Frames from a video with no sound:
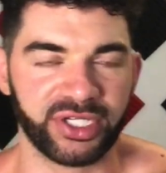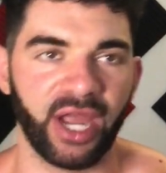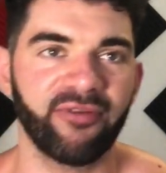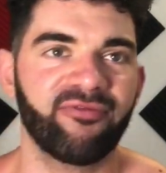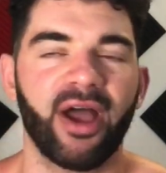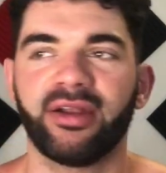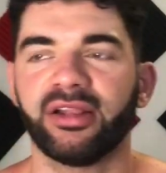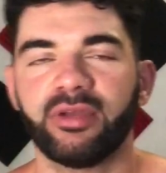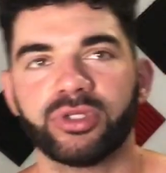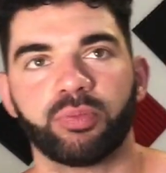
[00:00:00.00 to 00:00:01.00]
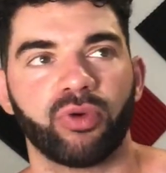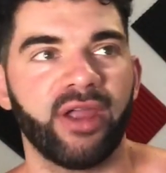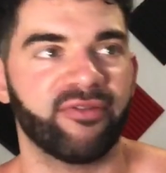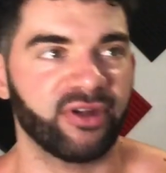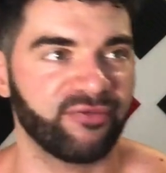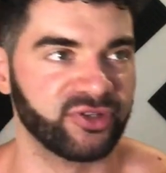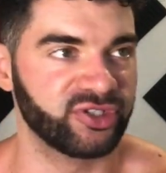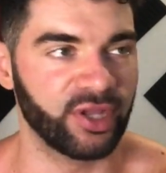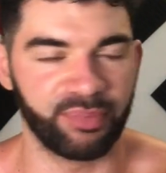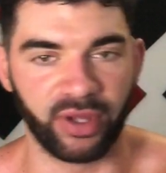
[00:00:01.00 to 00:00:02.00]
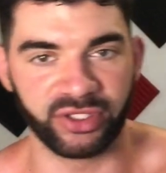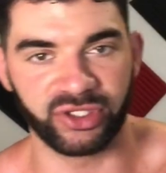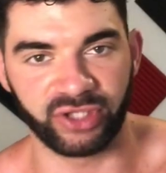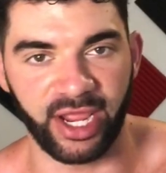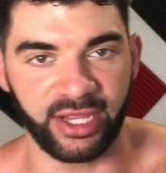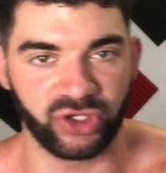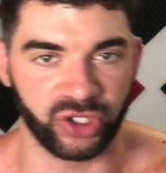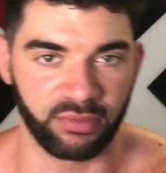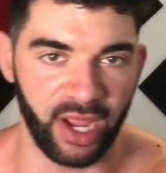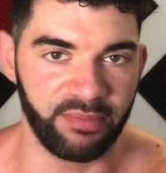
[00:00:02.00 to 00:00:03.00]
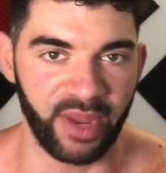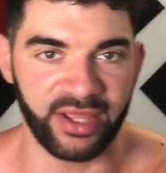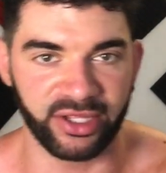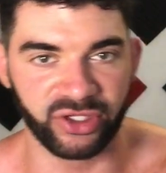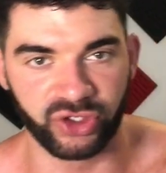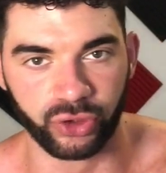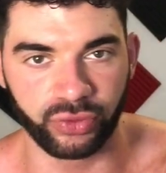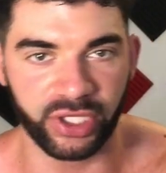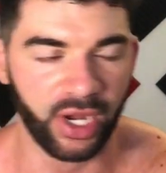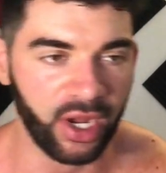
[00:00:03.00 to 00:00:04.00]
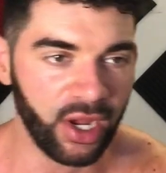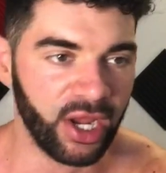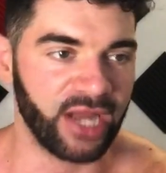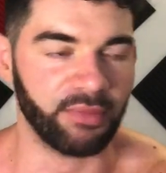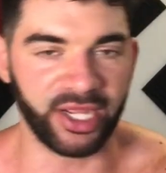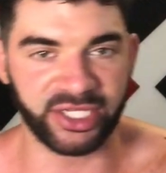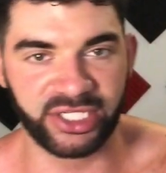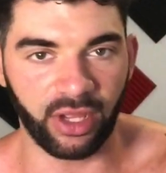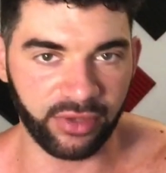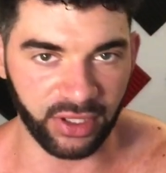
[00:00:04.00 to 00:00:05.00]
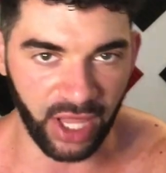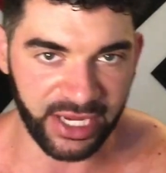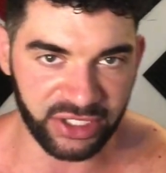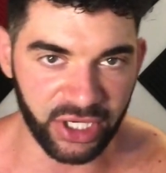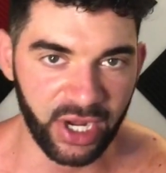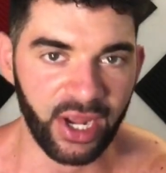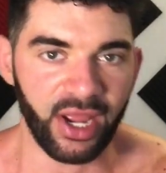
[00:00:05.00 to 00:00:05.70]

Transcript: I finally was brave enough to step on stage in my bathing suit and my cellulite,